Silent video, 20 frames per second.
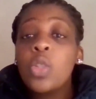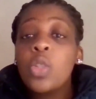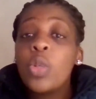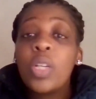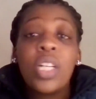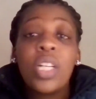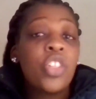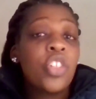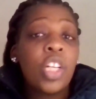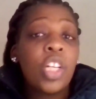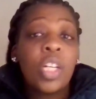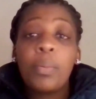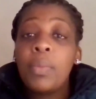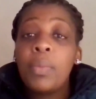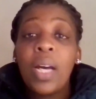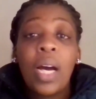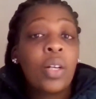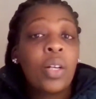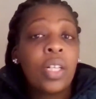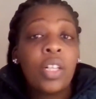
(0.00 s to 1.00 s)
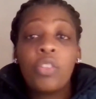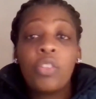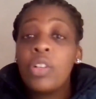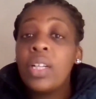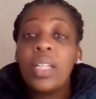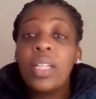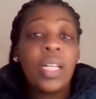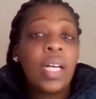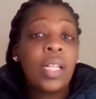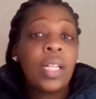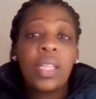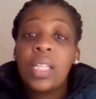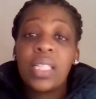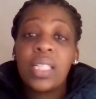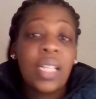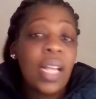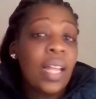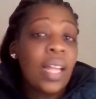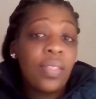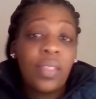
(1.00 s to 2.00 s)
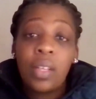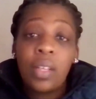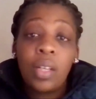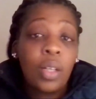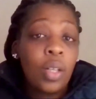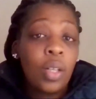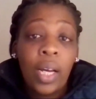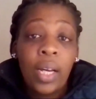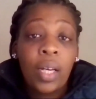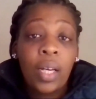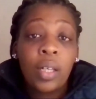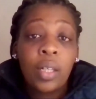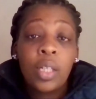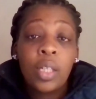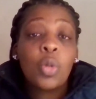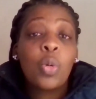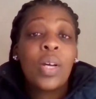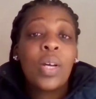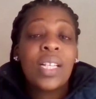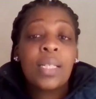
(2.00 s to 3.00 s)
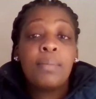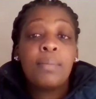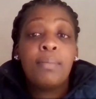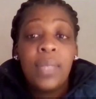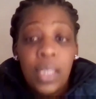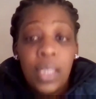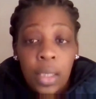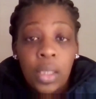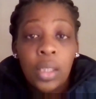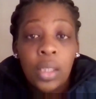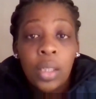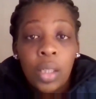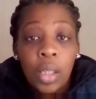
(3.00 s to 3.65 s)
You can check me out. Really, there's nothing like, it was me.